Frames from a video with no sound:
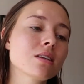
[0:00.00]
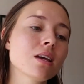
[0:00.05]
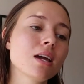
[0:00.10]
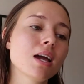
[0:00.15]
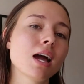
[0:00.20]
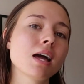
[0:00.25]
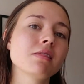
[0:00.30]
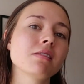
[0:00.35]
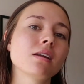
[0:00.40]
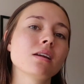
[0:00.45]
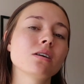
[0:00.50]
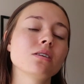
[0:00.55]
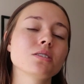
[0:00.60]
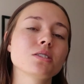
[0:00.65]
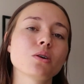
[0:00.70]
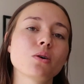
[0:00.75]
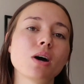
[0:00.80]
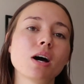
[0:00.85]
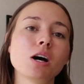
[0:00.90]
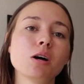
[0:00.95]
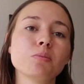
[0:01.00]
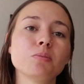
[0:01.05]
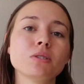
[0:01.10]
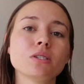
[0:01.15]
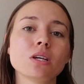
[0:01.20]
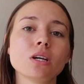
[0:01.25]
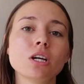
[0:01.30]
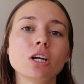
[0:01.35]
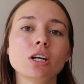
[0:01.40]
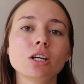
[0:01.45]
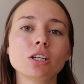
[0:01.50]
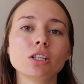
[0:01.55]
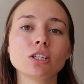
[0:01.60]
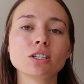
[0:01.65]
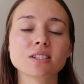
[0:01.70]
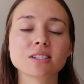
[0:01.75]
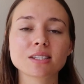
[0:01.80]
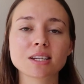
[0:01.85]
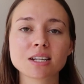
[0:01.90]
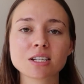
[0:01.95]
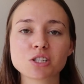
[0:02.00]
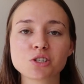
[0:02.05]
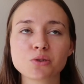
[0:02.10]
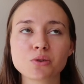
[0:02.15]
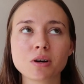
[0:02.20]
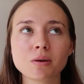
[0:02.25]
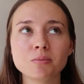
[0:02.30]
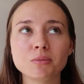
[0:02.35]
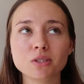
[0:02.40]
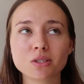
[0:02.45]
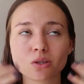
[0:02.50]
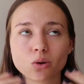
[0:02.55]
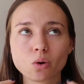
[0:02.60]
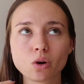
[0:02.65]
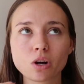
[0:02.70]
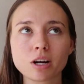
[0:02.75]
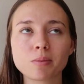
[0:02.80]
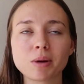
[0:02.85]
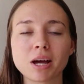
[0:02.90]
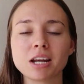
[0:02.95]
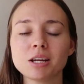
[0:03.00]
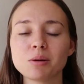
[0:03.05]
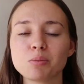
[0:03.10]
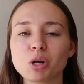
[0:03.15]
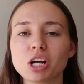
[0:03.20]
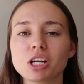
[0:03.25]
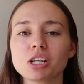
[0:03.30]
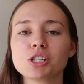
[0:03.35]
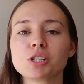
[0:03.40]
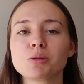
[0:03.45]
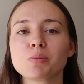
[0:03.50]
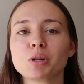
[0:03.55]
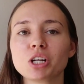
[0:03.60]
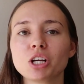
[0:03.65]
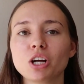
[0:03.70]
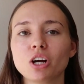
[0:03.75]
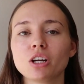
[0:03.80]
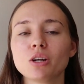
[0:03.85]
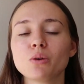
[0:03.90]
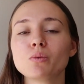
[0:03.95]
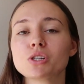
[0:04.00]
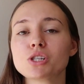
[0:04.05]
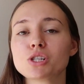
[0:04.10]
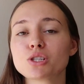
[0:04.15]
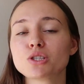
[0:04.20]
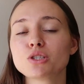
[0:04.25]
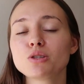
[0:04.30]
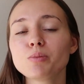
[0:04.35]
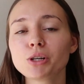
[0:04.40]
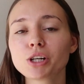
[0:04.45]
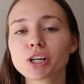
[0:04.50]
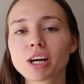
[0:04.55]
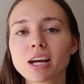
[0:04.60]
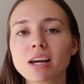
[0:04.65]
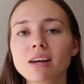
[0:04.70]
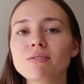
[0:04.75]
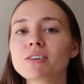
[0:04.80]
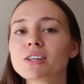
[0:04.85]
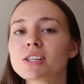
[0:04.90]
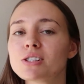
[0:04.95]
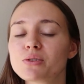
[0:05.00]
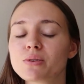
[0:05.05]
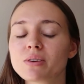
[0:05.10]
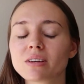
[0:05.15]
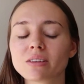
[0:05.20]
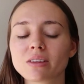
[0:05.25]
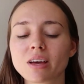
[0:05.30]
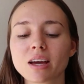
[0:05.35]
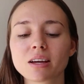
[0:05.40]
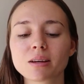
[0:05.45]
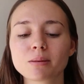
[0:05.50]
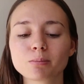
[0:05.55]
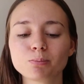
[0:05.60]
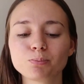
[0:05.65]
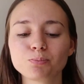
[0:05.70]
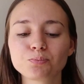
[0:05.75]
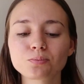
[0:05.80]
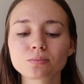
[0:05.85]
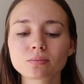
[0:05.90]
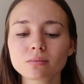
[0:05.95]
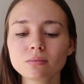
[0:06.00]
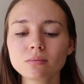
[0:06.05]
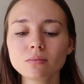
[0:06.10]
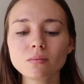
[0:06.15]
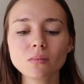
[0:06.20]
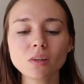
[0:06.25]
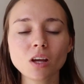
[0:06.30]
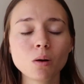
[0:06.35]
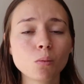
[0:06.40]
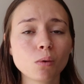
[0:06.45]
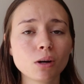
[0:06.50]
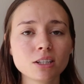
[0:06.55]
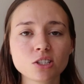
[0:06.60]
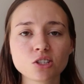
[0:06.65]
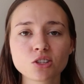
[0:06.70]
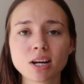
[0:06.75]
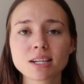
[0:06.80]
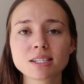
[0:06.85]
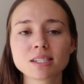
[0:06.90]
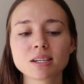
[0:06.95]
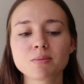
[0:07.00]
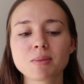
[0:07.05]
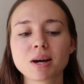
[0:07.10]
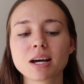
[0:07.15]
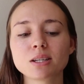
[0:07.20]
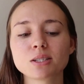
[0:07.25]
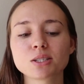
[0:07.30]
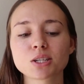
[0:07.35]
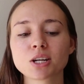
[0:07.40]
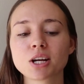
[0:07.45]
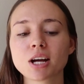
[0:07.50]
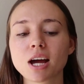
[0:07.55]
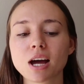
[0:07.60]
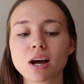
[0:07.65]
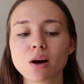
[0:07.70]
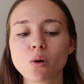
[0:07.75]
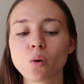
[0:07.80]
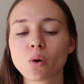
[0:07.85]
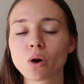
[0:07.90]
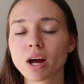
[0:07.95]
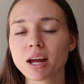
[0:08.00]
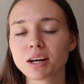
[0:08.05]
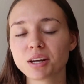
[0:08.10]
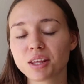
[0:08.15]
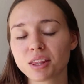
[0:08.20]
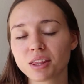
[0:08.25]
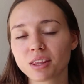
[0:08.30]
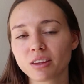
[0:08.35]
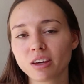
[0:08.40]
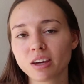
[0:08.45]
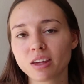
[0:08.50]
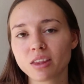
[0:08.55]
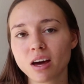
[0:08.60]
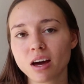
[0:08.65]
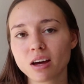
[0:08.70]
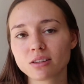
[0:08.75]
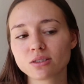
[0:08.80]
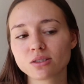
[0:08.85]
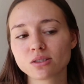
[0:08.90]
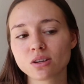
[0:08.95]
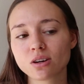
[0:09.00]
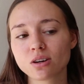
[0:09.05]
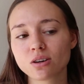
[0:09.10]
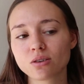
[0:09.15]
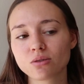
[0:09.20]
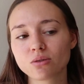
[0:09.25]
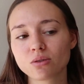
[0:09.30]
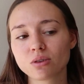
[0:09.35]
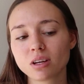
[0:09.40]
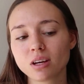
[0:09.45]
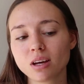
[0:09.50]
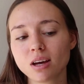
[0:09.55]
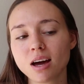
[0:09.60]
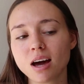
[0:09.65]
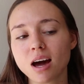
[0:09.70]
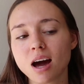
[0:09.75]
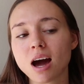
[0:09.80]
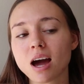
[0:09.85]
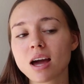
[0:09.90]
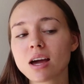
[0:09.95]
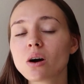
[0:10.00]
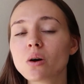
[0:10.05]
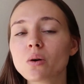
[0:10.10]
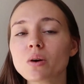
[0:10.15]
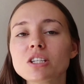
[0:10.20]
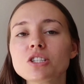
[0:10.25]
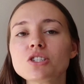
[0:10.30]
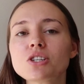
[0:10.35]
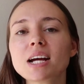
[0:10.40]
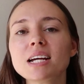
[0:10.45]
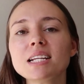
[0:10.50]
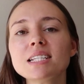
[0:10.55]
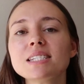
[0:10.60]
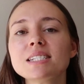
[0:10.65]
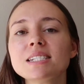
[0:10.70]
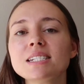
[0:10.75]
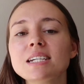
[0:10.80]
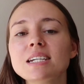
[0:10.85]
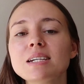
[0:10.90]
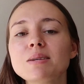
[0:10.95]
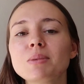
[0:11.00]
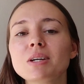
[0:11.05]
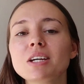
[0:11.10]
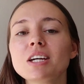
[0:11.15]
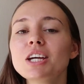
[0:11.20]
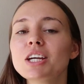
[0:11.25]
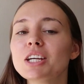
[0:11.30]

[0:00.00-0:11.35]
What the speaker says: And then it also helps your skin to absorb any product you're putting on it, which is super great if you're doing like a moisturizing mask or anything like that. So I always try and steam.